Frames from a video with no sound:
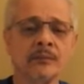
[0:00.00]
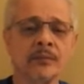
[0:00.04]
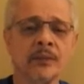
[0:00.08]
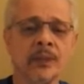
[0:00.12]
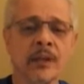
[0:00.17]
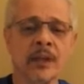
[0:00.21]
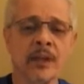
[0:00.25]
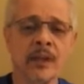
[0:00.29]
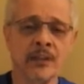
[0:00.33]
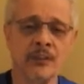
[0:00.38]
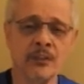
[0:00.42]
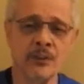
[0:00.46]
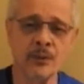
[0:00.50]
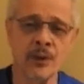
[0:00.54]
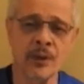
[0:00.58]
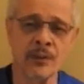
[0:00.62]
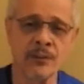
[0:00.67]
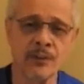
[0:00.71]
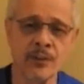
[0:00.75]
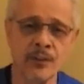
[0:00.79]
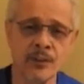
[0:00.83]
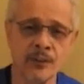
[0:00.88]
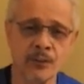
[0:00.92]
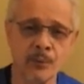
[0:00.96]
Again,
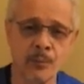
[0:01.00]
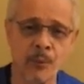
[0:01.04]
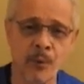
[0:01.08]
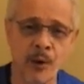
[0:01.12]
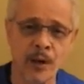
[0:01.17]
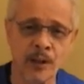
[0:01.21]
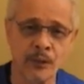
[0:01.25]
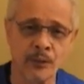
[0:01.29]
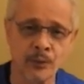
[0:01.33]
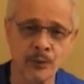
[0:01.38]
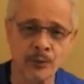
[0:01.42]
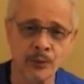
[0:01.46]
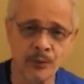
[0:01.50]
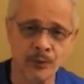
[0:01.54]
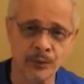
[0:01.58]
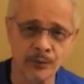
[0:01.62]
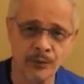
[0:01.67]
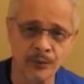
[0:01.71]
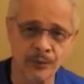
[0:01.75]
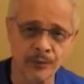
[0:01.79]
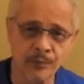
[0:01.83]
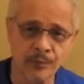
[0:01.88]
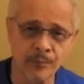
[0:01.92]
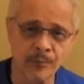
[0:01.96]
USA is a brand new
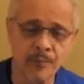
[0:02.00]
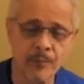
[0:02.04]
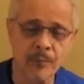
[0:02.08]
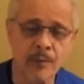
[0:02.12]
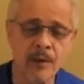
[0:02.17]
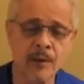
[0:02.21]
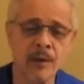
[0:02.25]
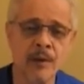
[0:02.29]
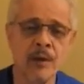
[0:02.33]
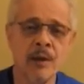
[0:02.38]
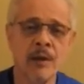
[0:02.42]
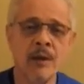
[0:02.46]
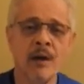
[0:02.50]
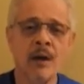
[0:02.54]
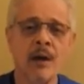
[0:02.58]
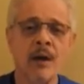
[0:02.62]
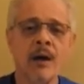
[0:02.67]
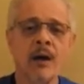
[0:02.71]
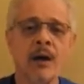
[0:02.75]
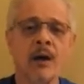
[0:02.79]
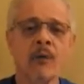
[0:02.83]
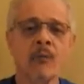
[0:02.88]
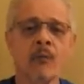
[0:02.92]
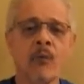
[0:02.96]
union.
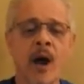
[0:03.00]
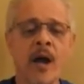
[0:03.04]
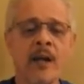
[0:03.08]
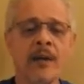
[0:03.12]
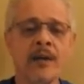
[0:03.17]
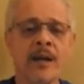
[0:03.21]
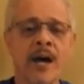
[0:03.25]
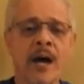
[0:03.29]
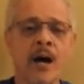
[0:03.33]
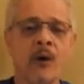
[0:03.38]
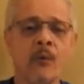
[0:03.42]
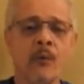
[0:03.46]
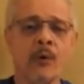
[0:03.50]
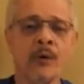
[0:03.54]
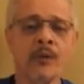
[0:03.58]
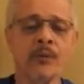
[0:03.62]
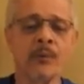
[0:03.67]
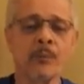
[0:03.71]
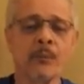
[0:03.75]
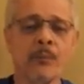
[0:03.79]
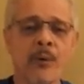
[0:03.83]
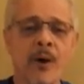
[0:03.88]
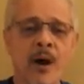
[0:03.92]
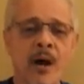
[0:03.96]
Right now, we're in
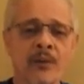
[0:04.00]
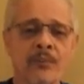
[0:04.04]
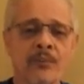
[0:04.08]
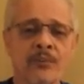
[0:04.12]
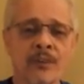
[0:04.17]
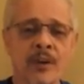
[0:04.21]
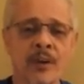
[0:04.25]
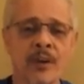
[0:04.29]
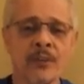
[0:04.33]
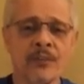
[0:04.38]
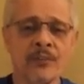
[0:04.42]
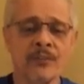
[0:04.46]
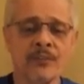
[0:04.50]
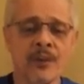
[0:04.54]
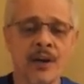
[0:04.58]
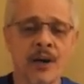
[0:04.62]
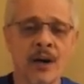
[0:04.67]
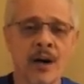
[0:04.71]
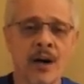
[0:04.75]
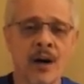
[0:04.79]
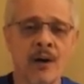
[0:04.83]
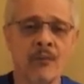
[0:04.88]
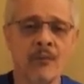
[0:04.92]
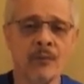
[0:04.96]
the process
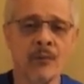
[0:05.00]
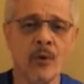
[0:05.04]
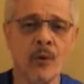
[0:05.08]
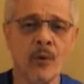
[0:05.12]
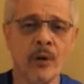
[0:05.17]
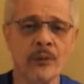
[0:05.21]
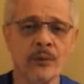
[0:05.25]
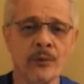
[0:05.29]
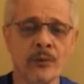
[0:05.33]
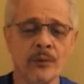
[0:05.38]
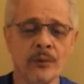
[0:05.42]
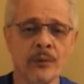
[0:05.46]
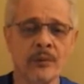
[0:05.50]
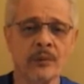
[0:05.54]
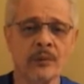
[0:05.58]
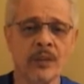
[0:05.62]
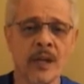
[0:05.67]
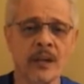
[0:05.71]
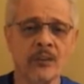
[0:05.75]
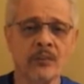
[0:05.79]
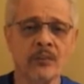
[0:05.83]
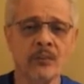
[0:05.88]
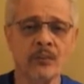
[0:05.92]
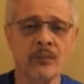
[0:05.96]
of going through an
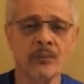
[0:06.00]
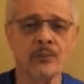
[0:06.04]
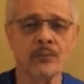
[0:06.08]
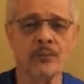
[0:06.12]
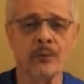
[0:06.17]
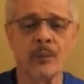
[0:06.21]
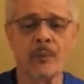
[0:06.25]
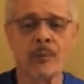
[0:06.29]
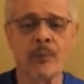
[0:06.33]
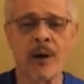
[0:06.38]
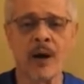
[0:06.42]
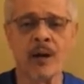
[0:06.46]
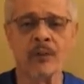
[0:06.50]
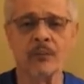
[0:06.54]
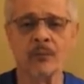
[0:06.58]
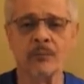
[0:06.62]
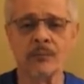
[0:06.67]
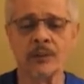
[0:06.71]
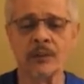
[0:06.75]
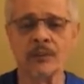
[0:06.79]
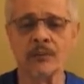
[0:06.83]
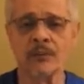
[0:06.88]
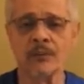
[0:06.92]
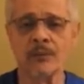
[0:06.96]
election for
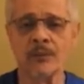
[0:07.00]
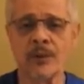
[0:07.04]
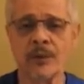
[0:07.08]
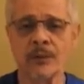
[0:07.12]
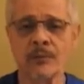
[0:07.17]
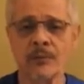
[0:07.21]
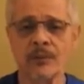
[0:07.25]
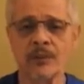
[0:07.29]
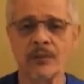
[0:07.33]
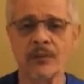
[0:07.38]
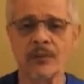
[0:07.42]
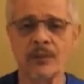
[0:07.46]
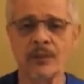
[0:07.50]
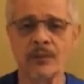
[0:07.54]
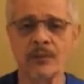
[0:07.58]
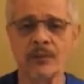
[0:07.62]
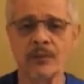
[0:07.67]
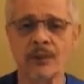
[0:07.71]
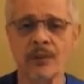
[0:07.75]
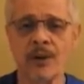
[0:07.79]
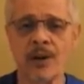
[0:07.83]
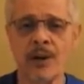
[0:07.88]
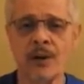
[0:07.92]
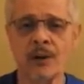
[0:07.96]
approximately 200 City of
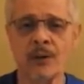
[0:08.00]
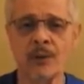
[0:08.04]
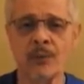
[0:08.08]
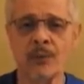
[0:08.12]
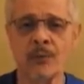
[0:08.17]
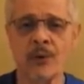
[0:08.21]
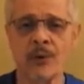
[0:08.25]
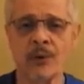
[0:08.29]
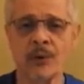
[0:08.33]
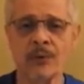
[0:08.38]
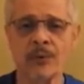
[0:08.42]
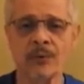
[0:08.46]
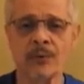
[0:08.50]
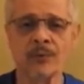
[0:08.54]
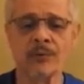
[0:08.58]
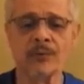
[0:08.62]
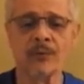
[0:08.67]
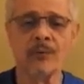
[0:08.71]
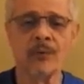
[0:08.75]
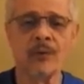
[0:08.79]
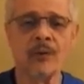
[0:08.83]
Chicago workers.